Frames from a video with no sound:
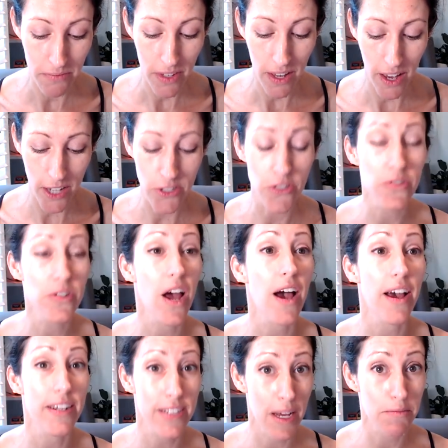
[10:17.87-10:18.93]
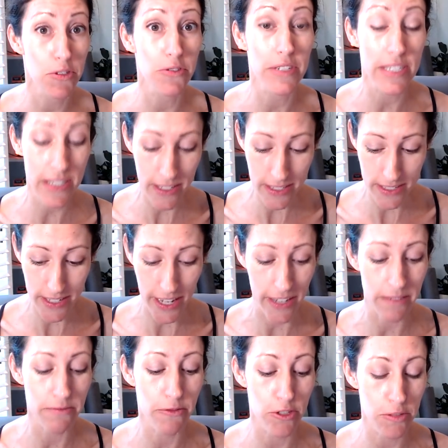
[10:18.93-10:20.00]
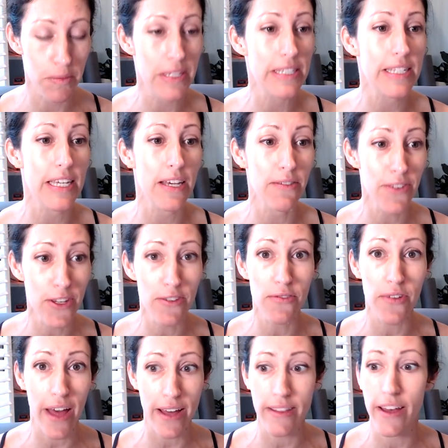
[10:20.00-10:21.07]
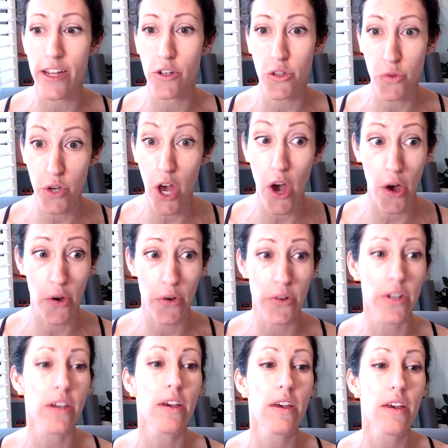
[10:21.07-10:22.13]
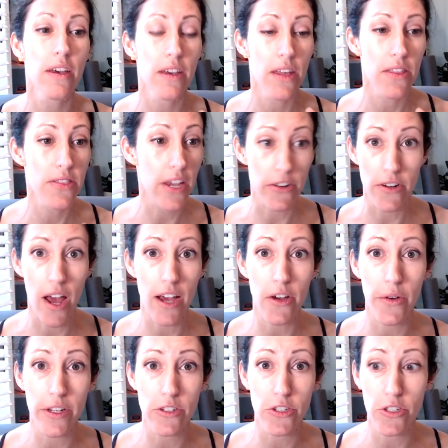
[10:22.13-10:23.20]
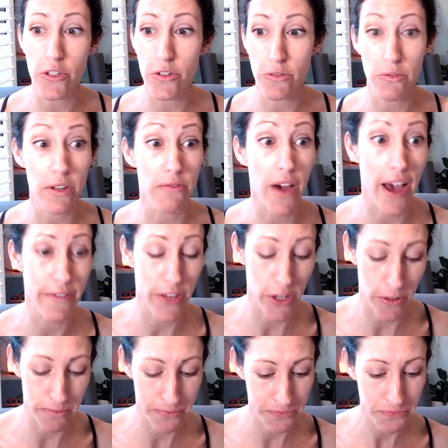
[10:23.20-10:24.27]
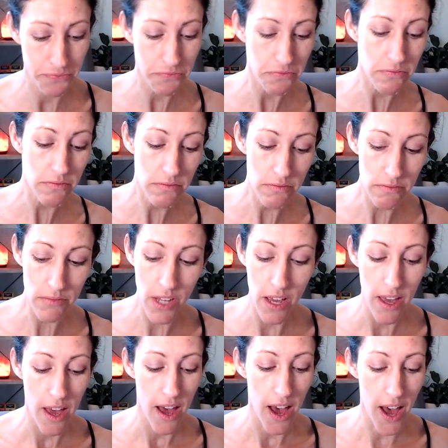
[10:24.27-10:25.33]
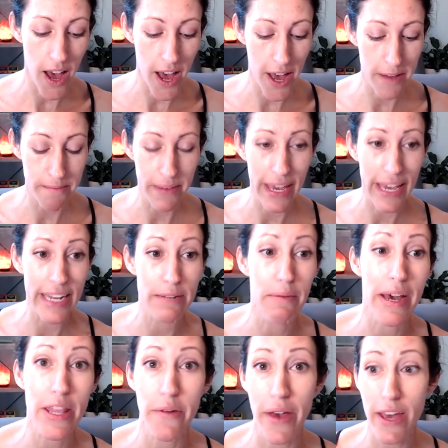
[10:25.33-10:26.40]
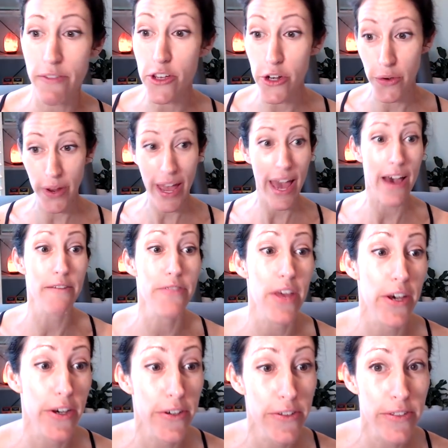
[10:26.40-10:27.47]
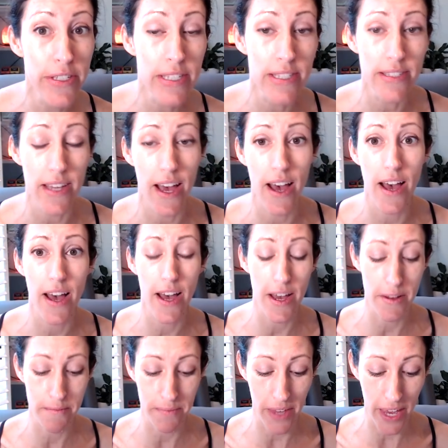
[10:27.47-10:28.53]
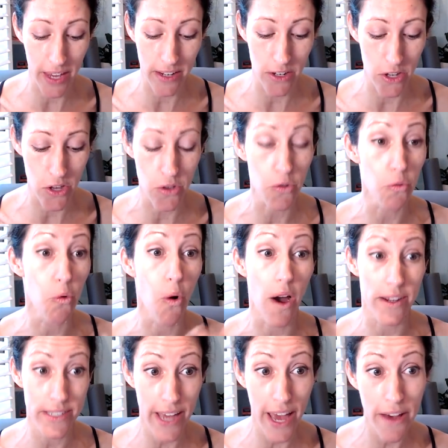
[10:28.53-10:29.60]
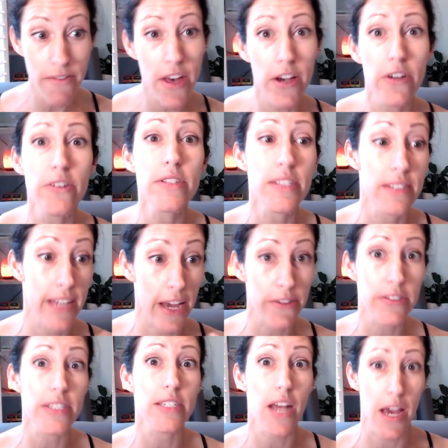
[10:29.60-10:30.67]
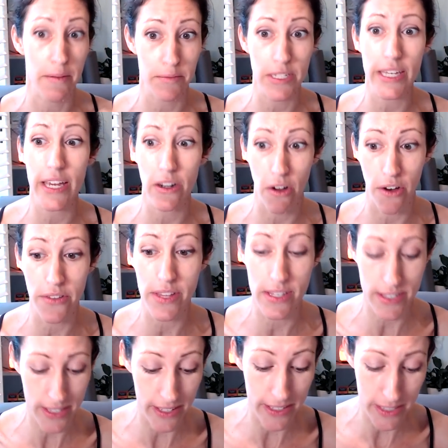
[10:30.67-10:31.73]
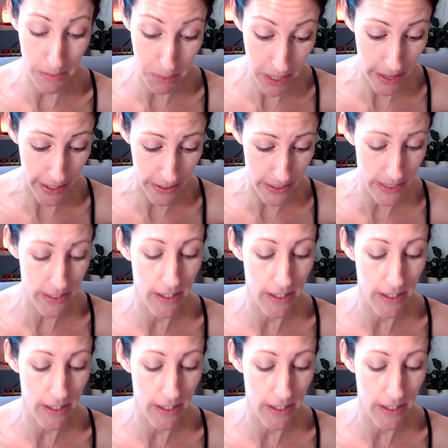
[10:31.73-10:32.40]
a do not attempt to resuscitate, which means if you flatline, you code, they're not going to revive you. Um, and by the way, if you don't have those um, and you want to have those, now's the time to get all these things in place.